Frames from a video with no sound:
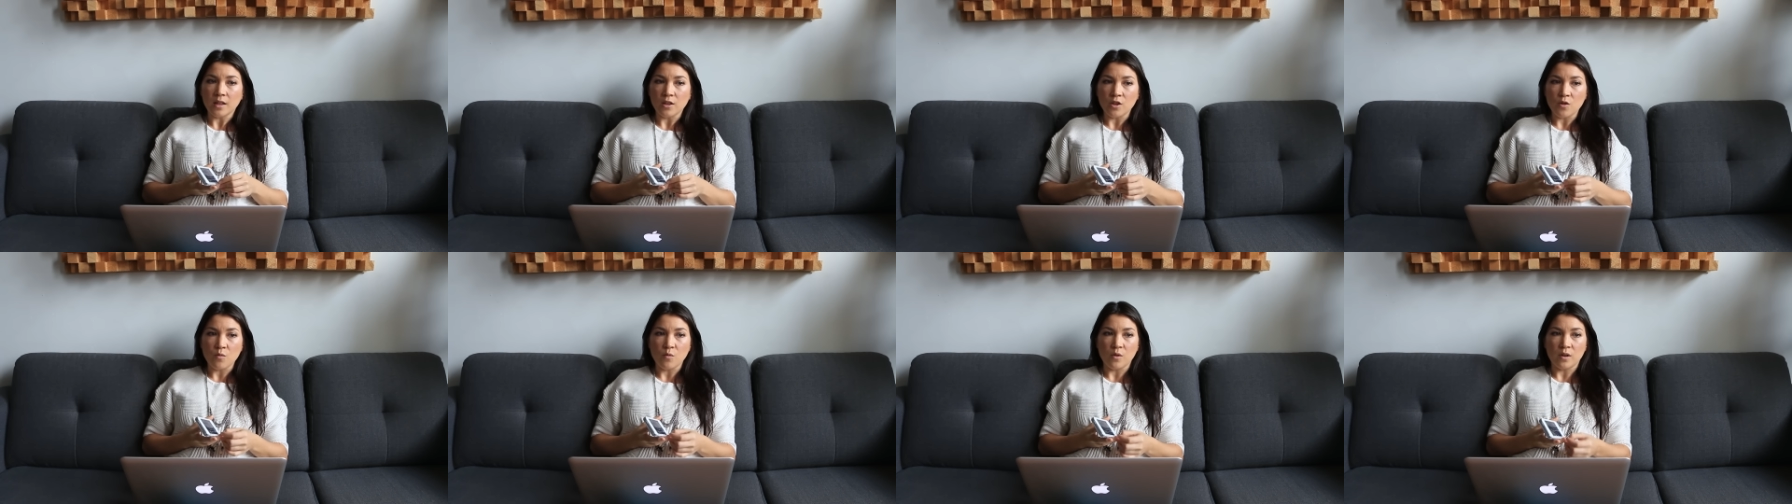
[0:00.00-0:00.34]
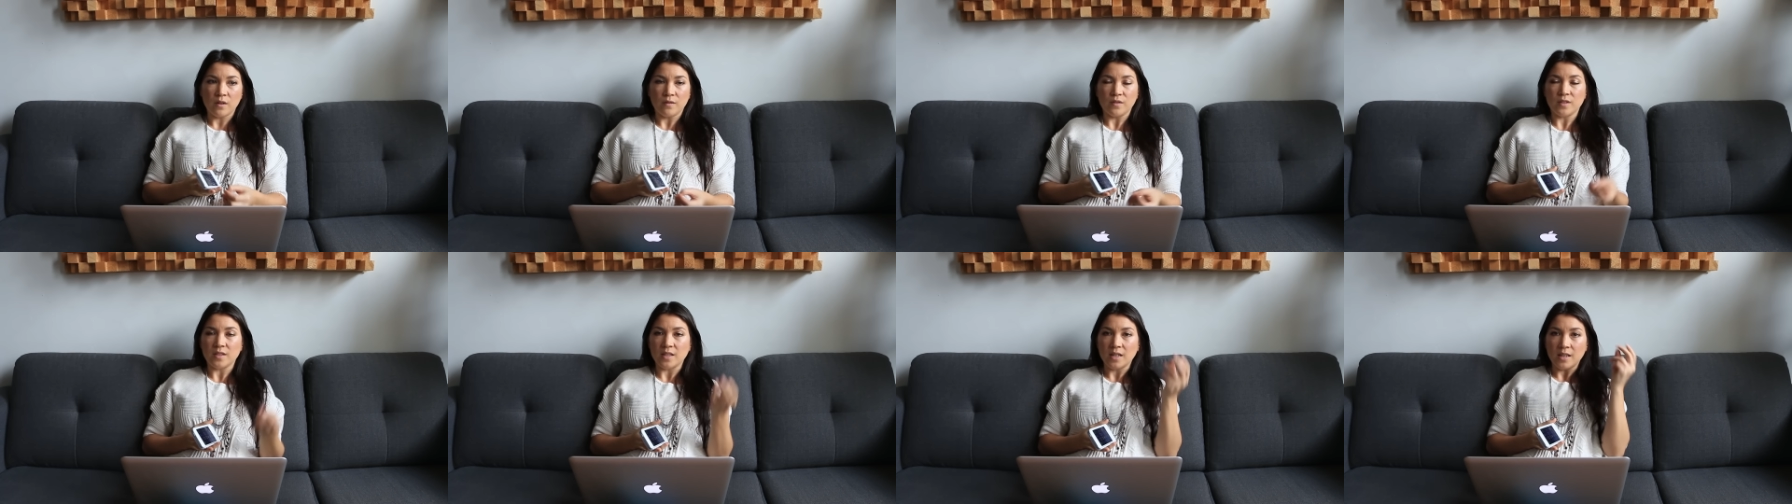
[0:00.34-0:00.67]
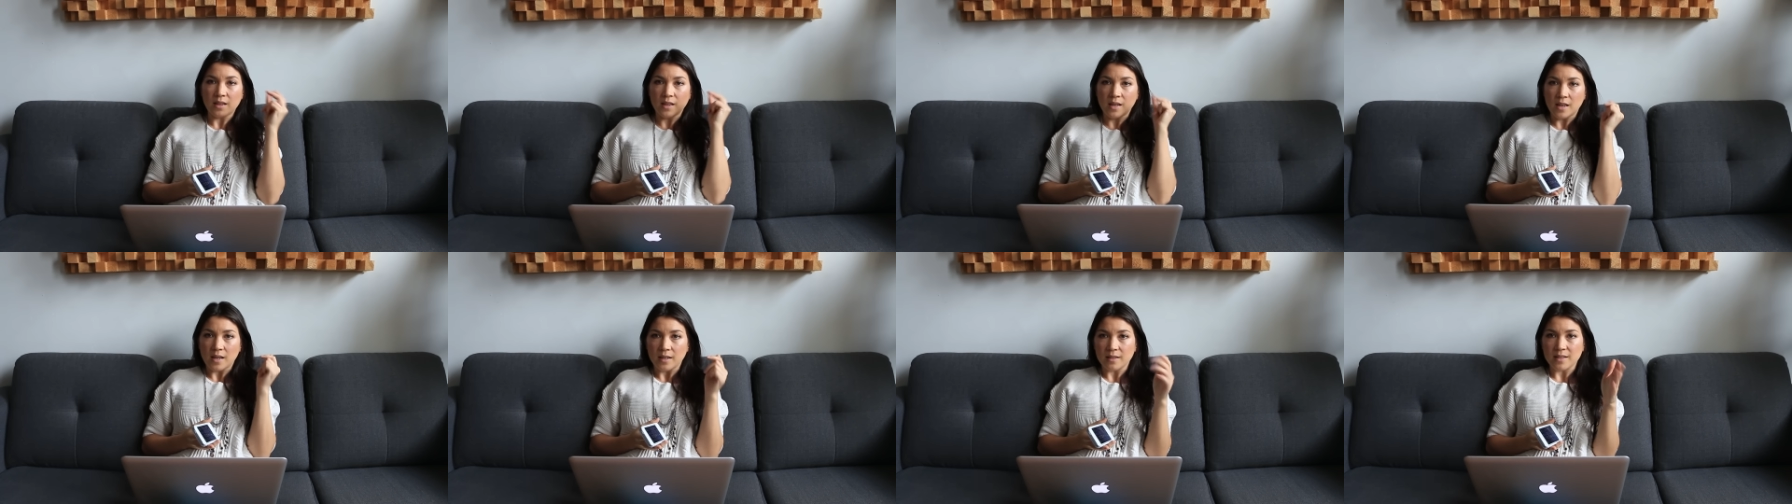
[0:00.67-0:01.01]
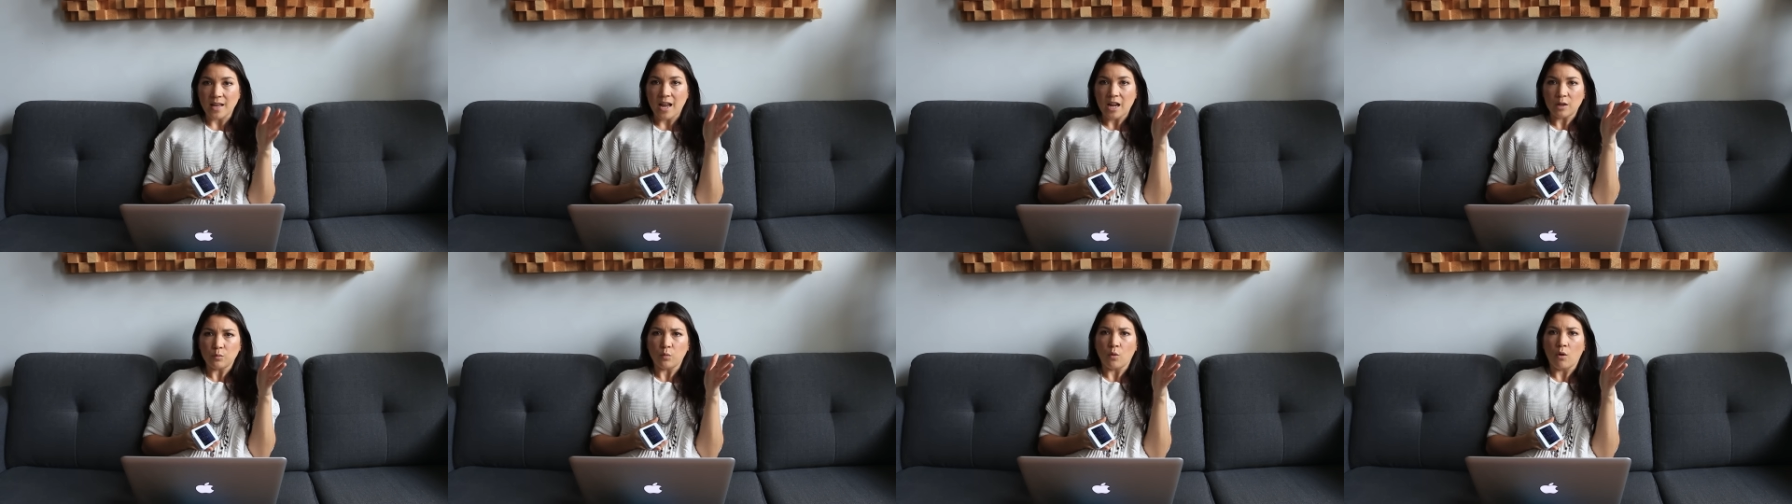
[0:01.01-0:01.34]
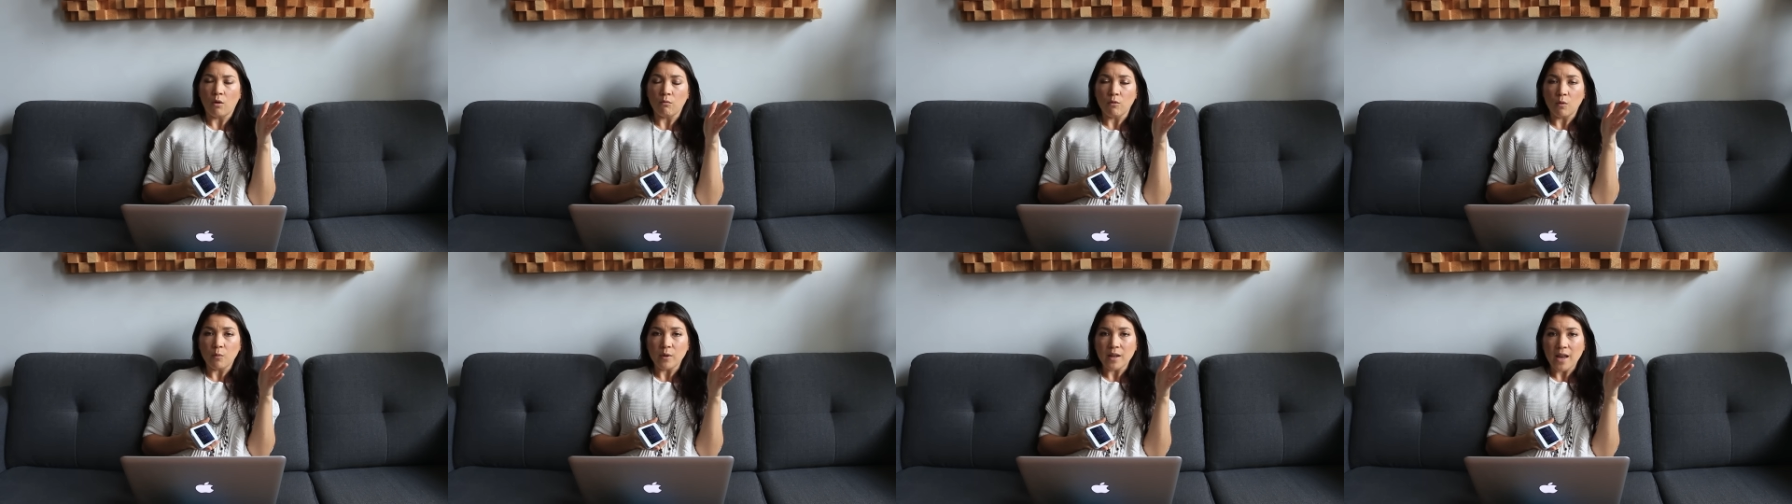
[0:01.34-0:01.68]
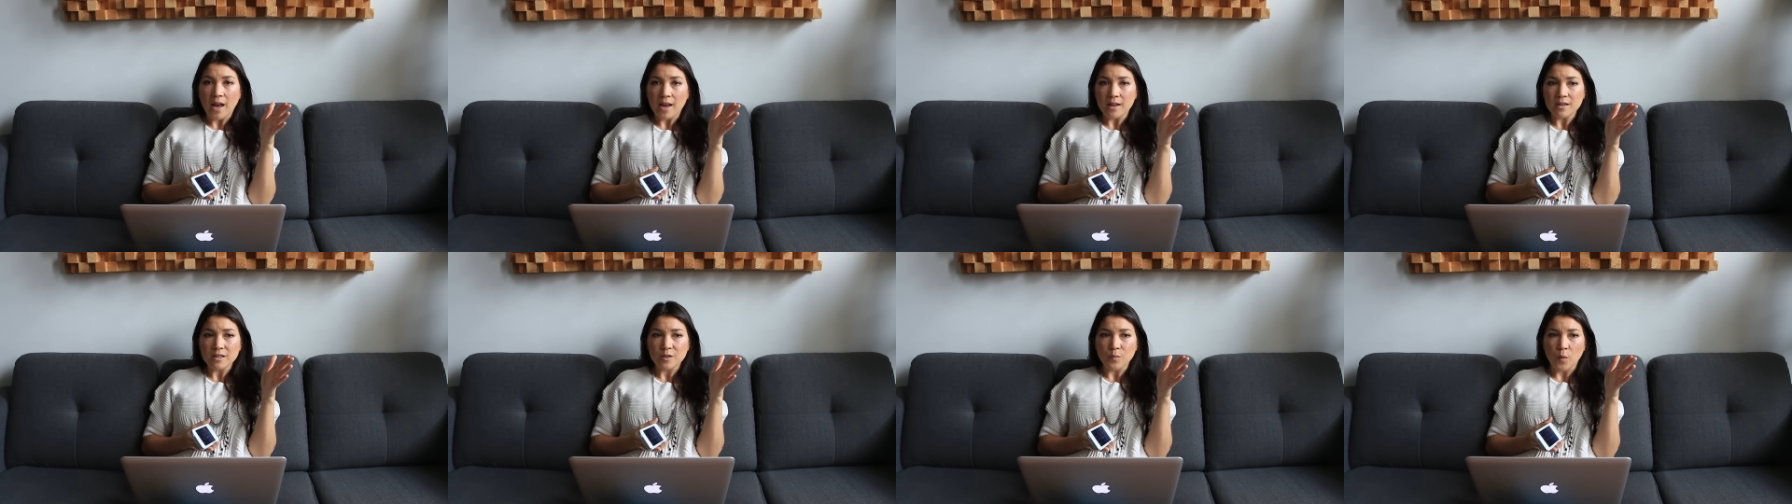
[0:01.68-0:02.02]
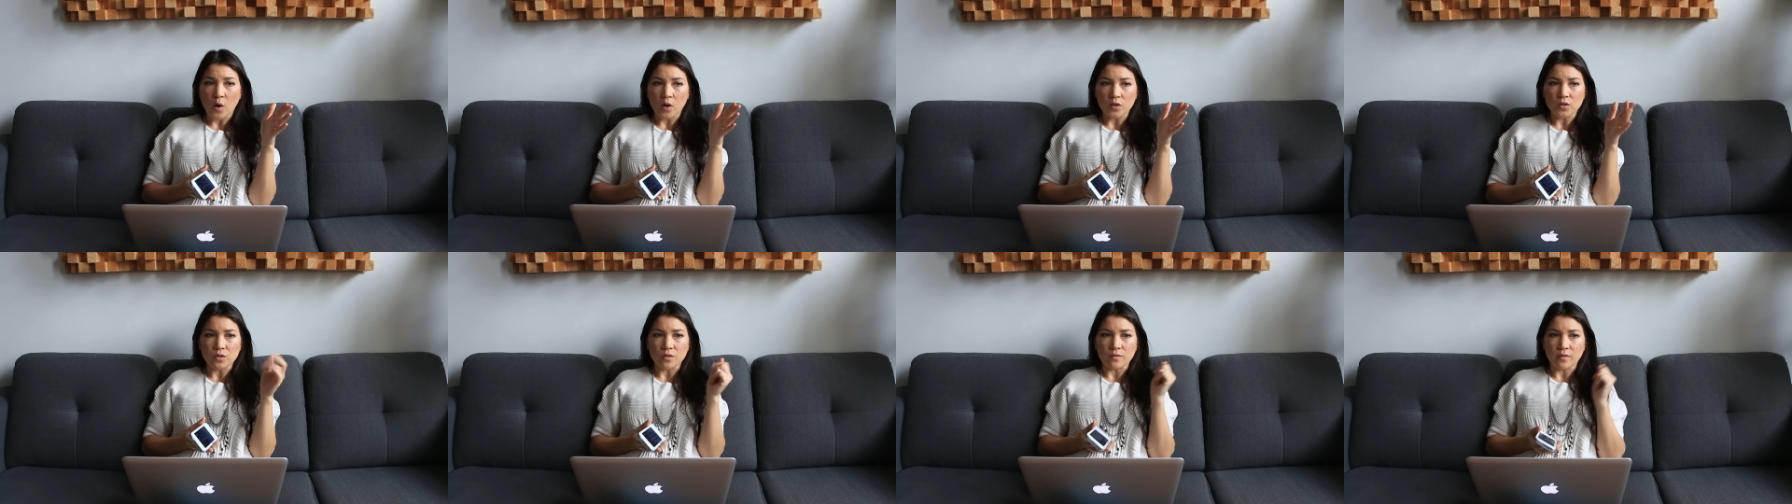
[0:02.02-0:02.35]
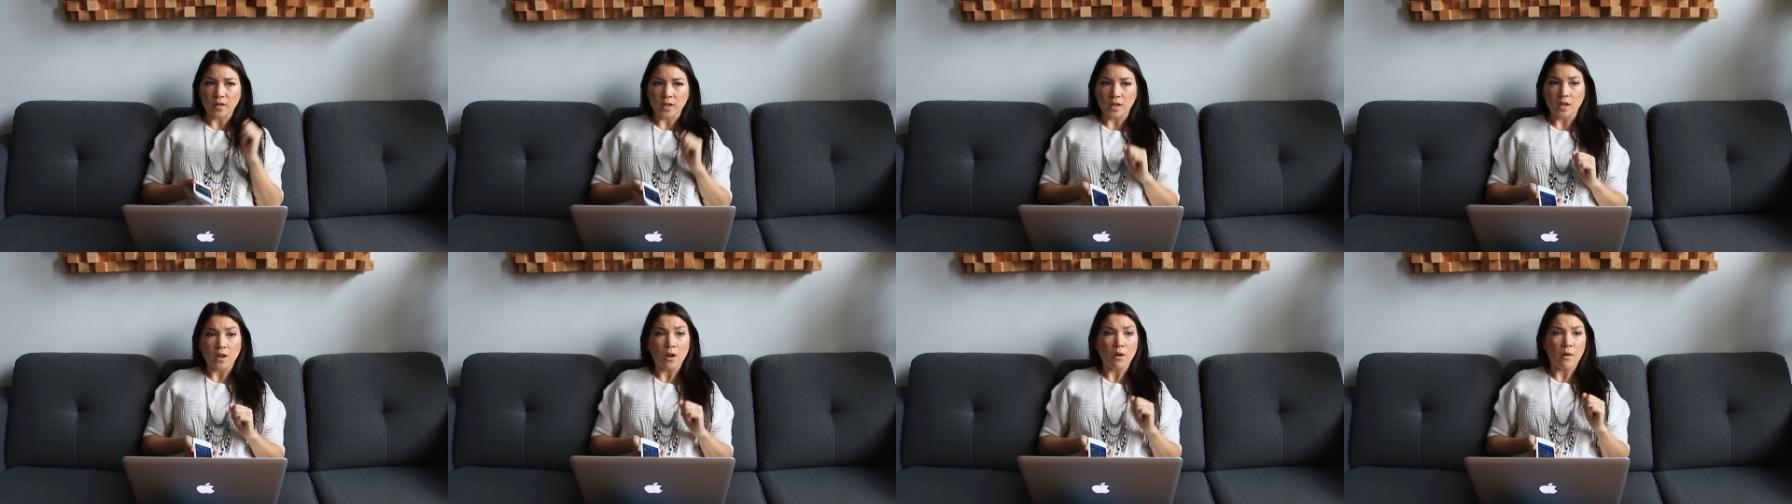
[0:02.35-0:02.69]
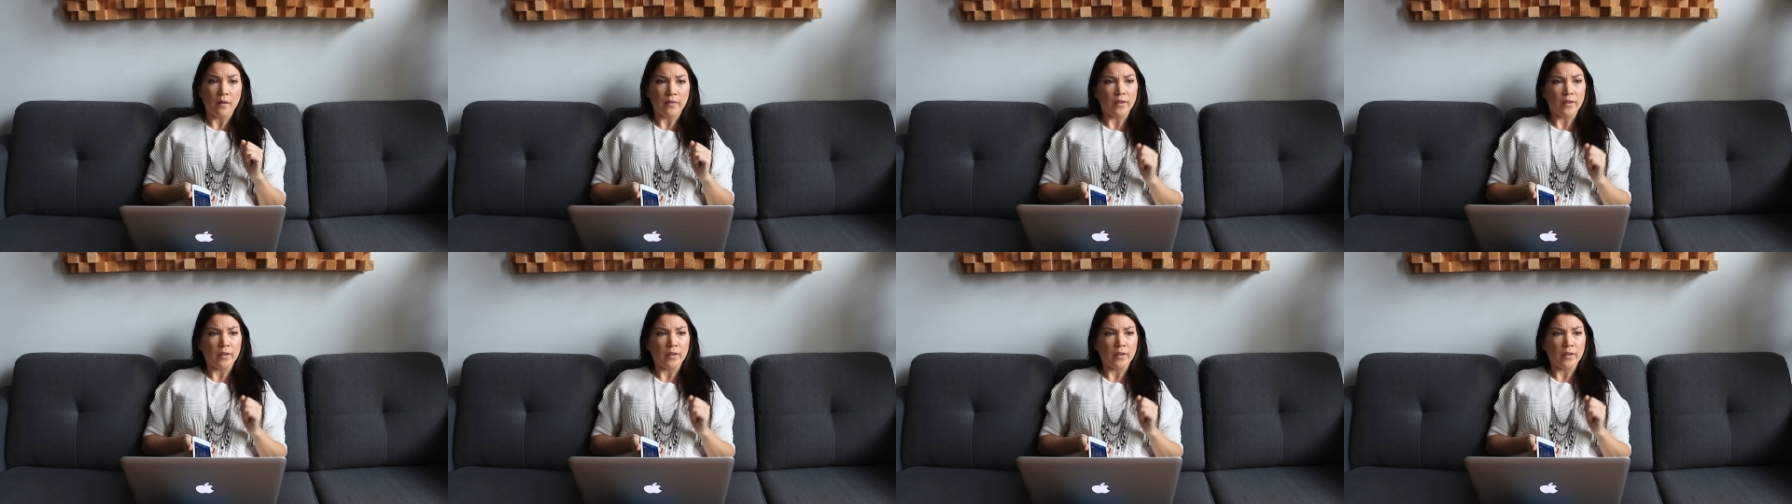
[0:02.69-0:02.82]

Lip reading: then you would have seen the exact point when we had a sponsored video,